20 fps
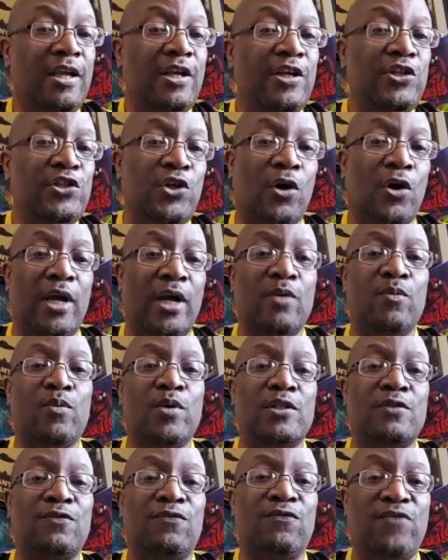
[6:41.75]
So it
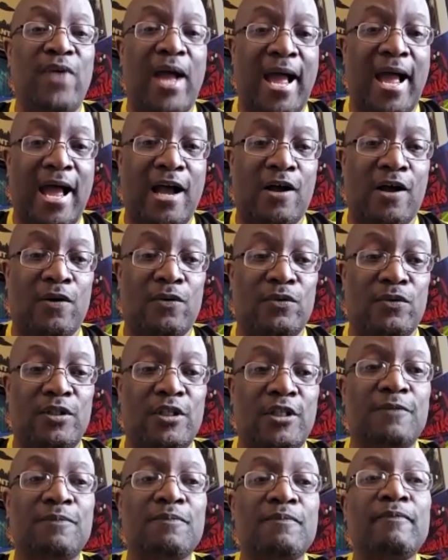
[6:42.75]
was found
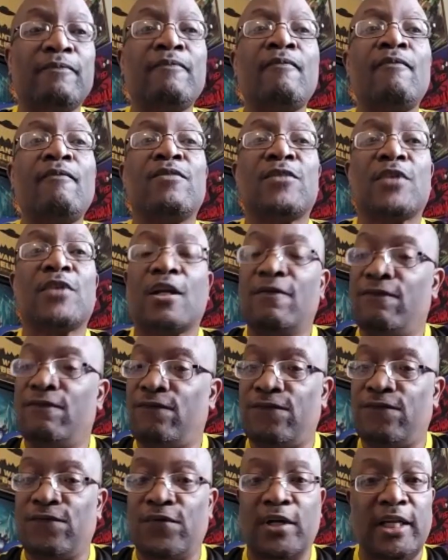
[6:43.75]

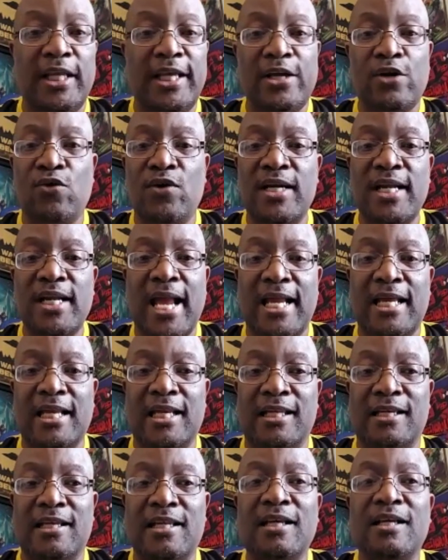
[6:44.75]
fully
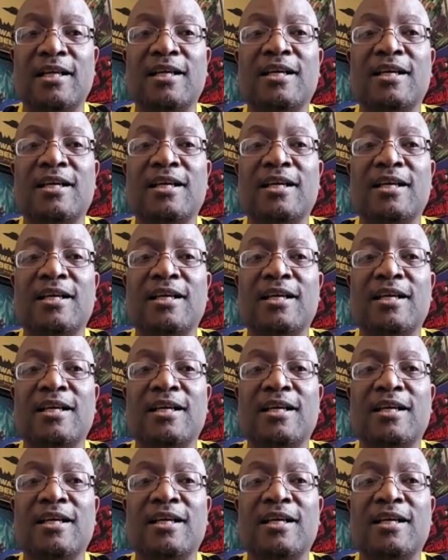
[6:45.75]
created,